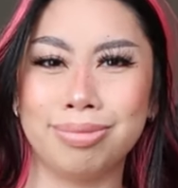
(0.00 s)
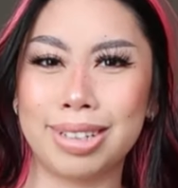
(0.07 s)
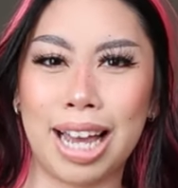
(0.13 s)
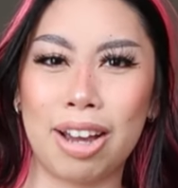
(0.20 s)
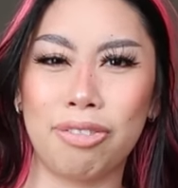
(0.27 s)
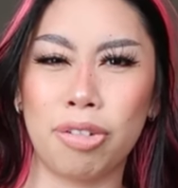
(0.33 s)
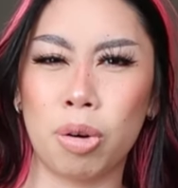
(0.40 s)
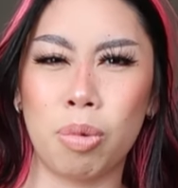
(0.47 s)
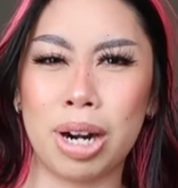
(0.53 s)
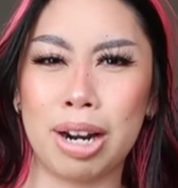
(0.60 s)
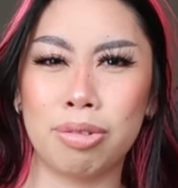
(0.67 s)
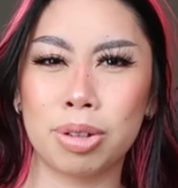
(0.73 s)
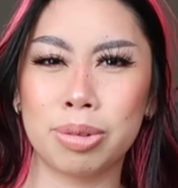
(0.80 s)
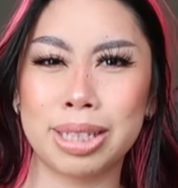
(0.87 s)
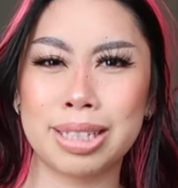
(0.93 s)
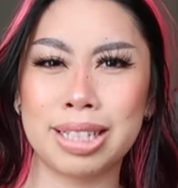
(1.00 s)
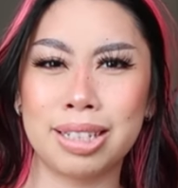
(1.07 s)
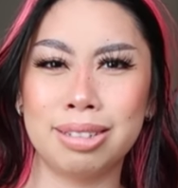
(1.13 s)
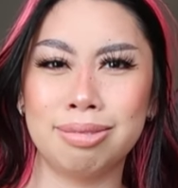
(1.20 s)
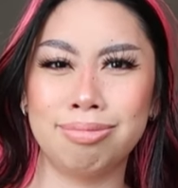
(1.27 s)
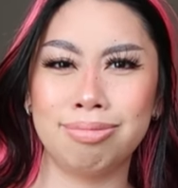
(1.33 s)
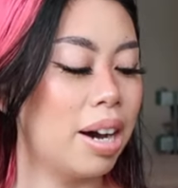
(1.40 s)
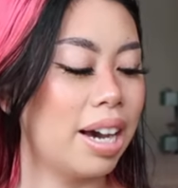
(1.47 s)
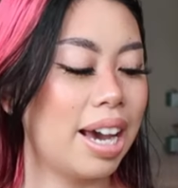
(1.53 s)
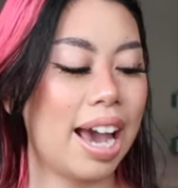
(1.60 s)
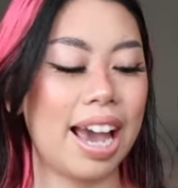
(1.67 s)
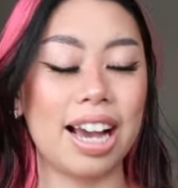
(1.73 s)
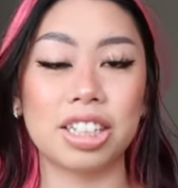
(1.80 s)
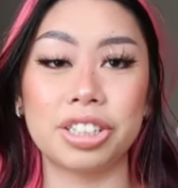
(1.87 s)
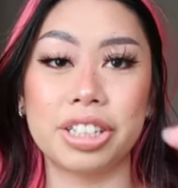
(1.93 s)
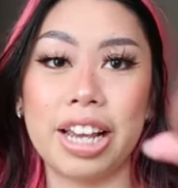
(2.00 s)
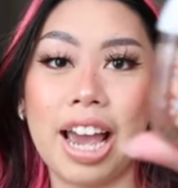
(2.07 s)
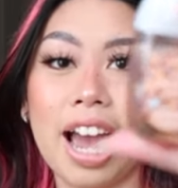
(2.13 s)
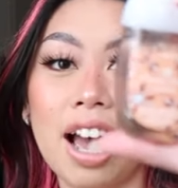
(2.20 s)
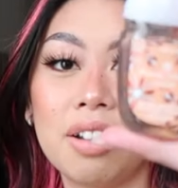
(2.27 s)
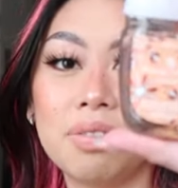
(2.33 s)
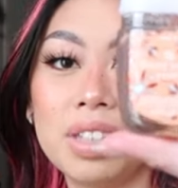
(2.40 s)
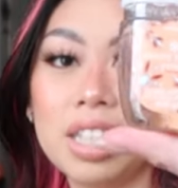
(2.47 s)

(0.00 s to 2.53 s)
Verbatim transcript: uh, for whatever reason, but I actually have